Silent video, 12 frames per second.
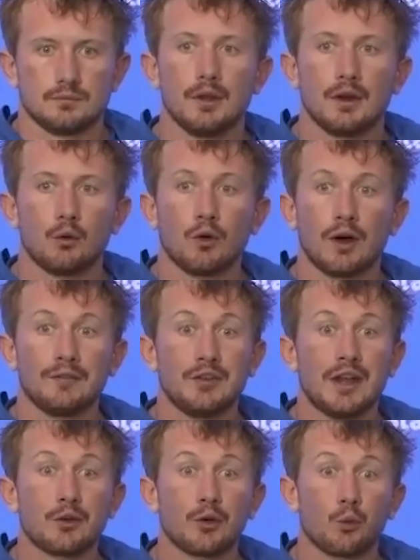Well, I've
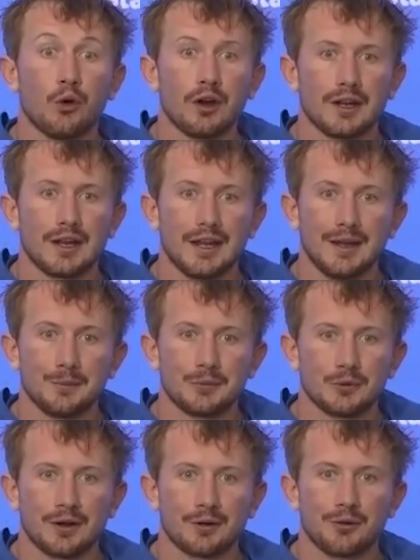never won a game,
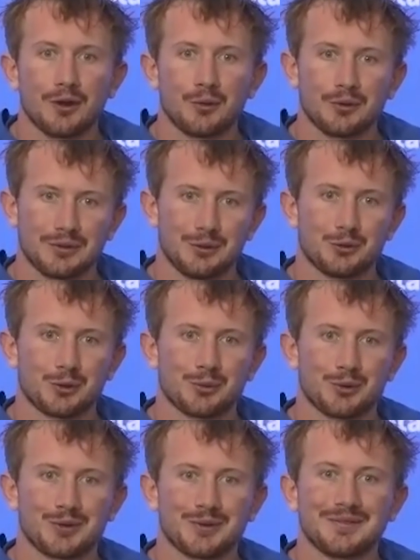so I don't know what the
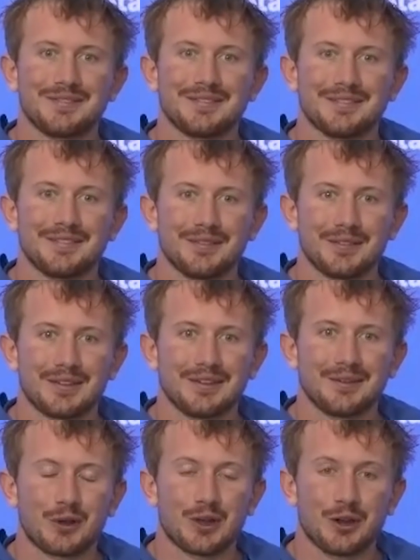normal
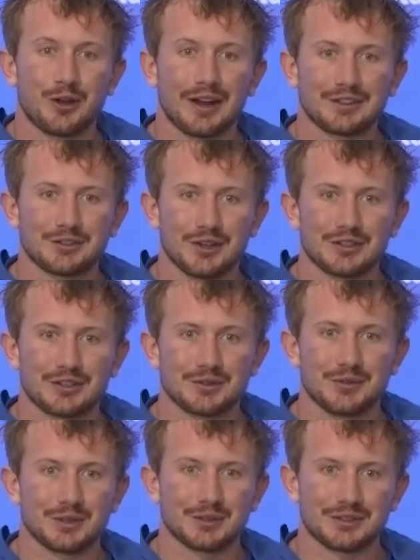congratulations
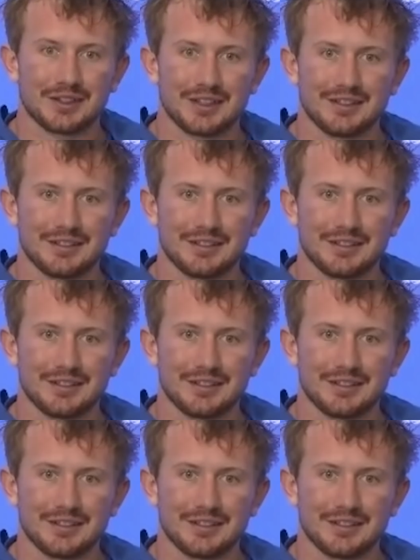feels like.